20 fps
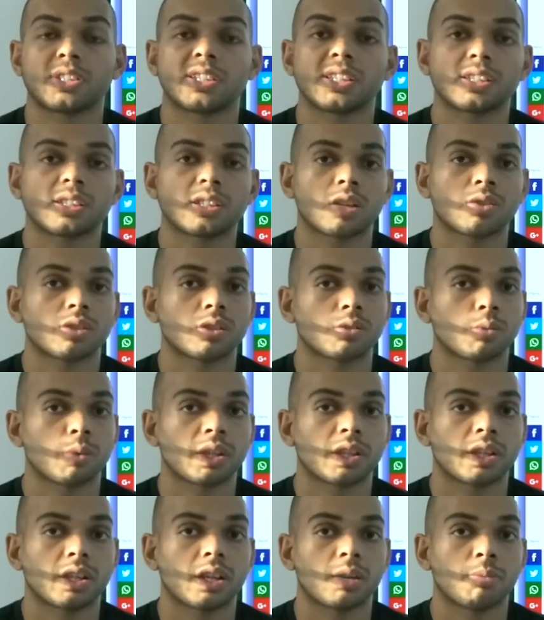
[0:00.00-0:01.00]

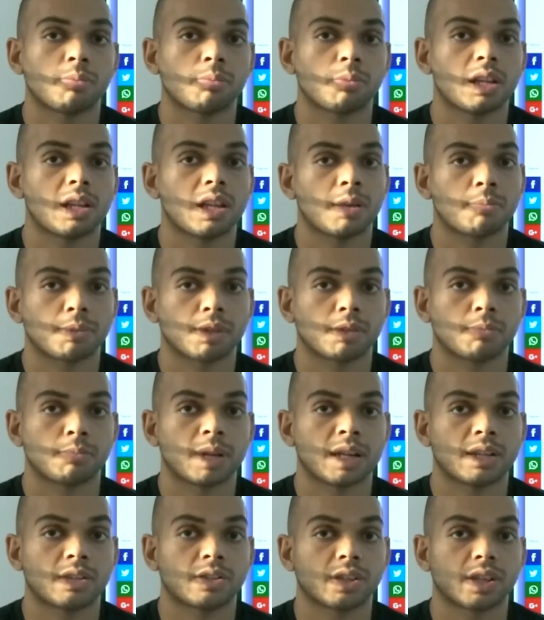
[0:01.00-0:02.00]
6020 mAh
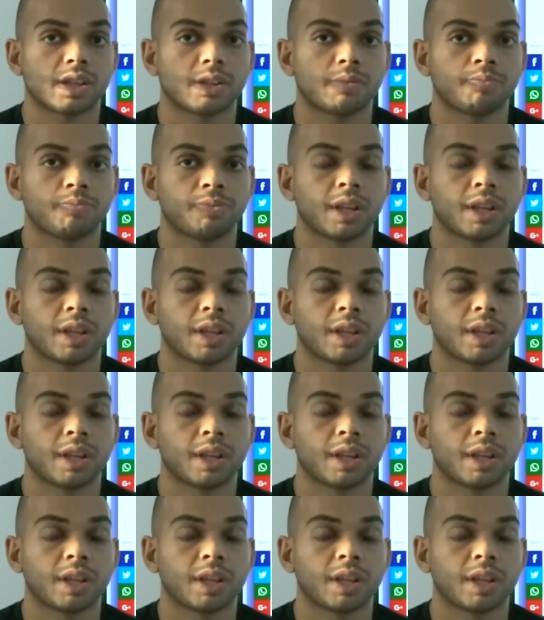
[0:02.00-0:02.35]
battery.